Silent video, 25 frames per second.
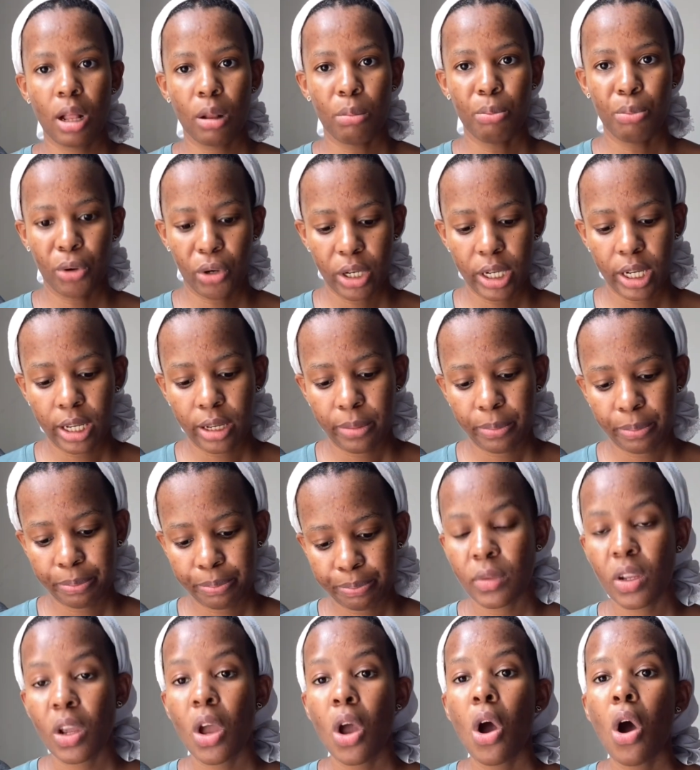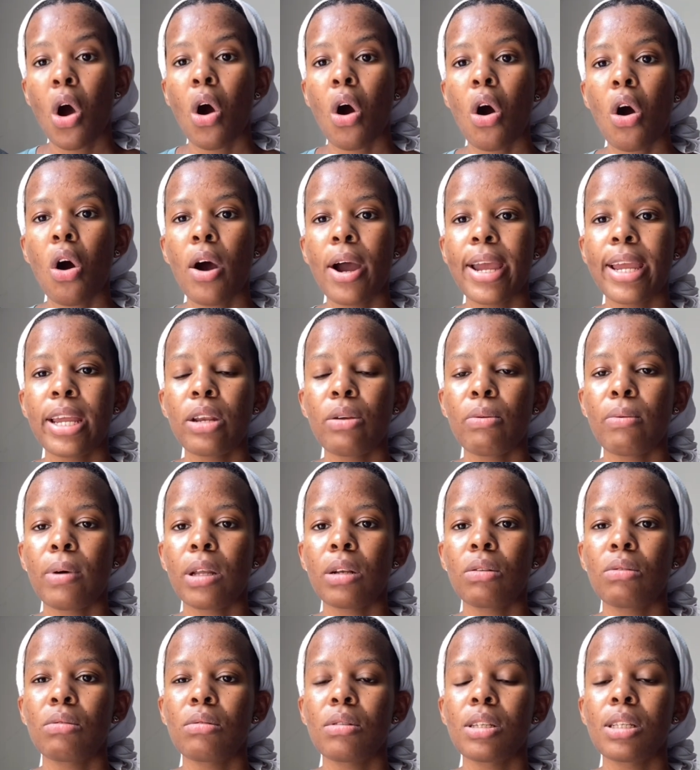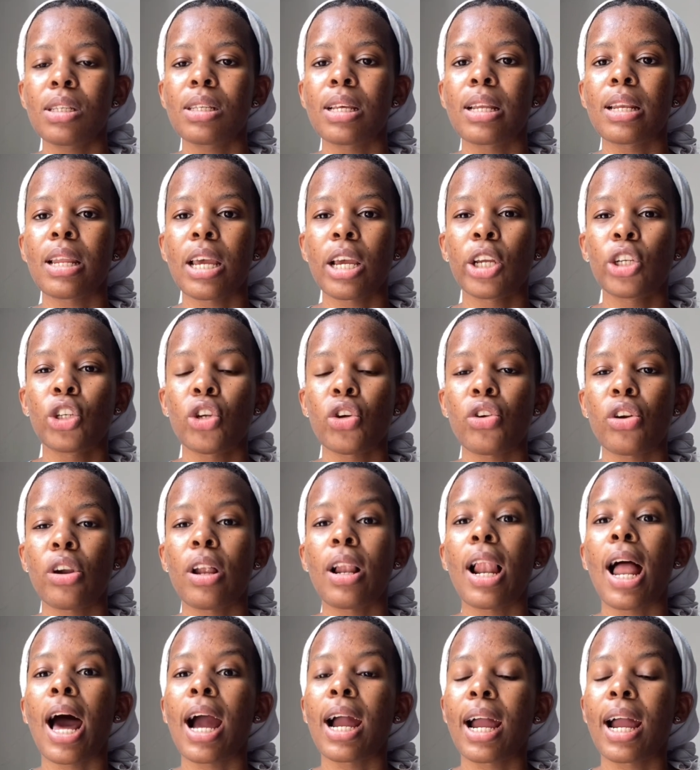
body. Or anyone who is an actuarial